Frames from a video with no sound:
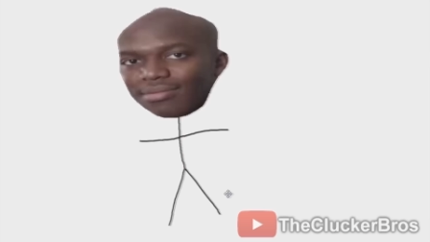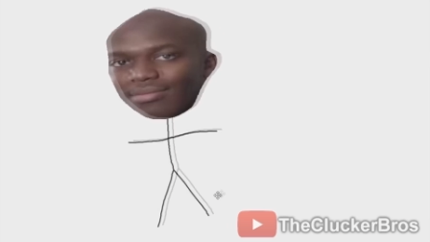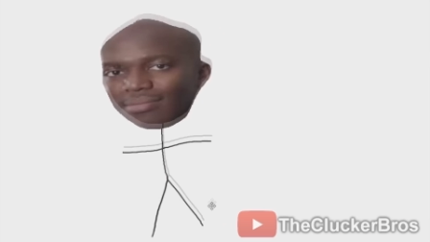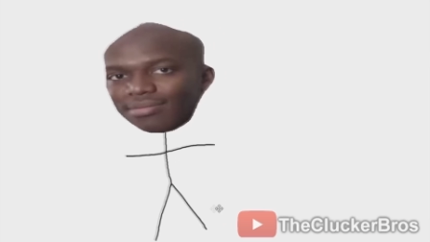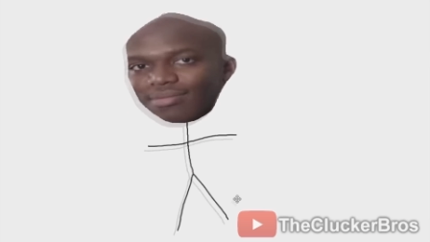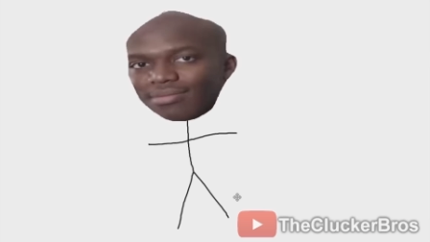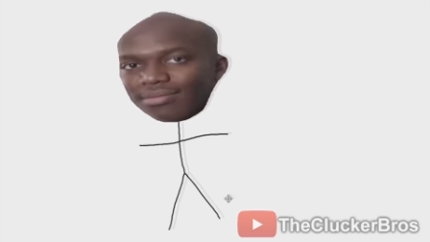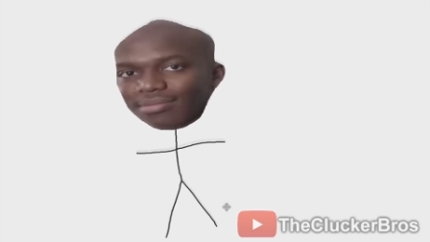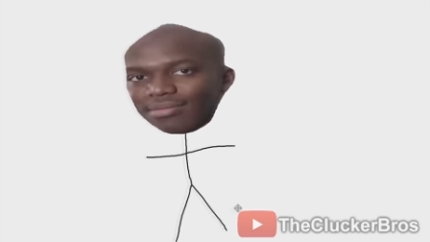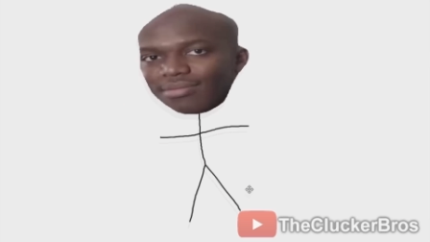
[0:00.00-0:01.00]
Alright,
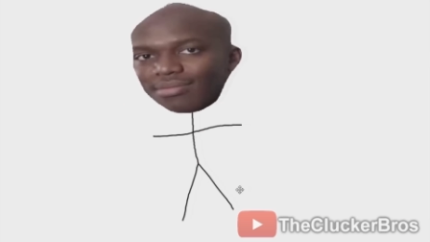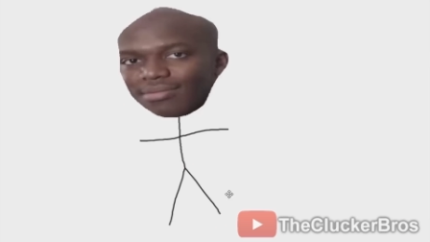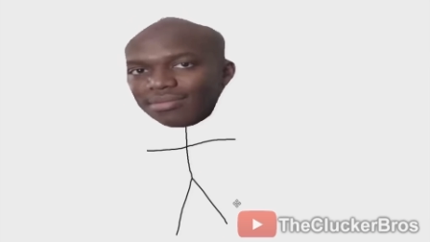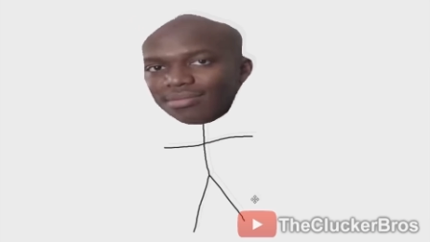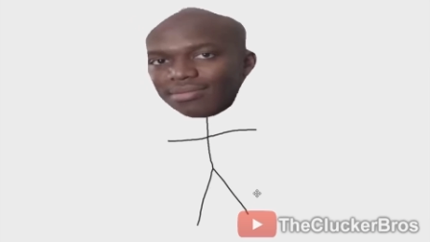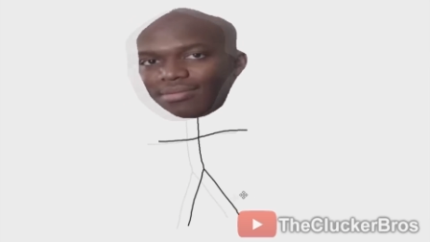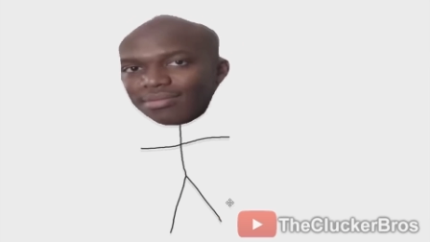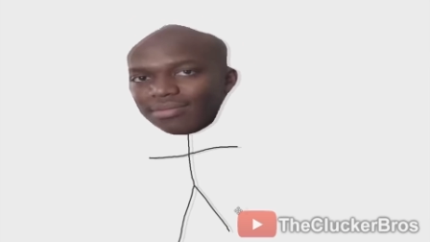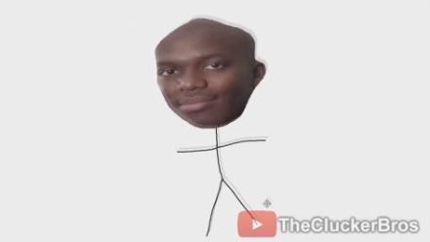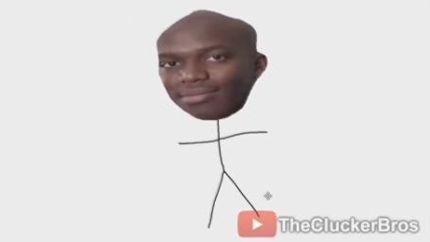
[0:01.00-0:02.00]
just wait till you hear